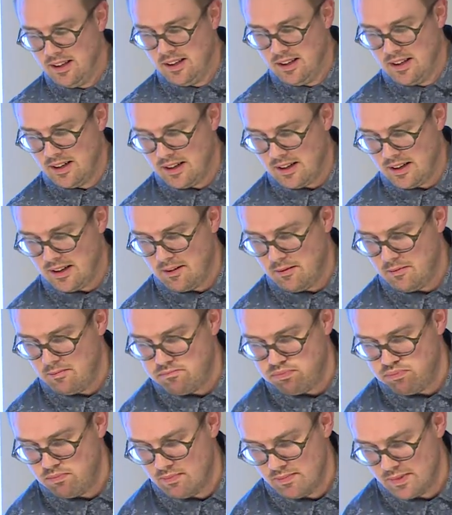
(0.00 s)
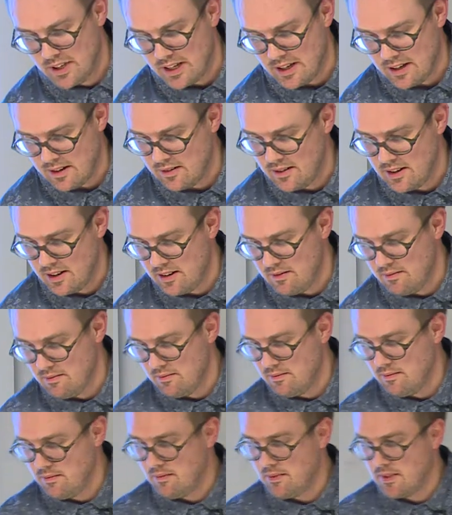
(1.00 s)
uh, yeah,
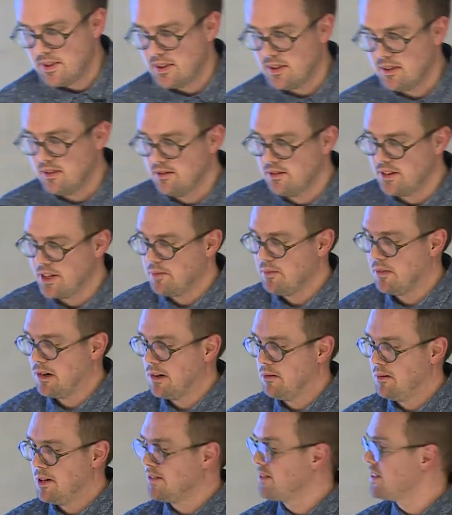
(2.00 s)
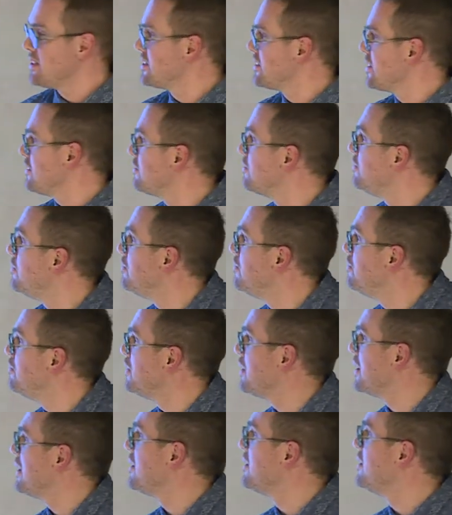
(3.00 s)
read more about this stuff.
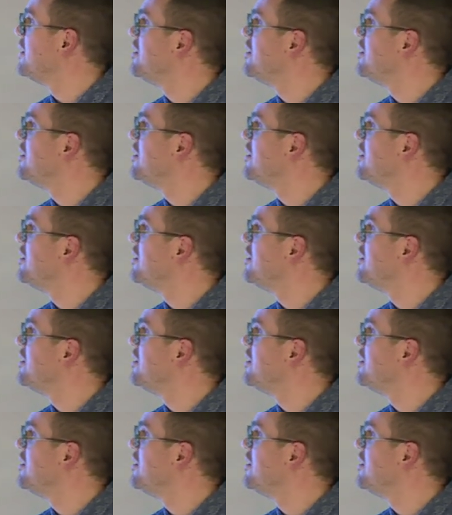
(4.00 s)
But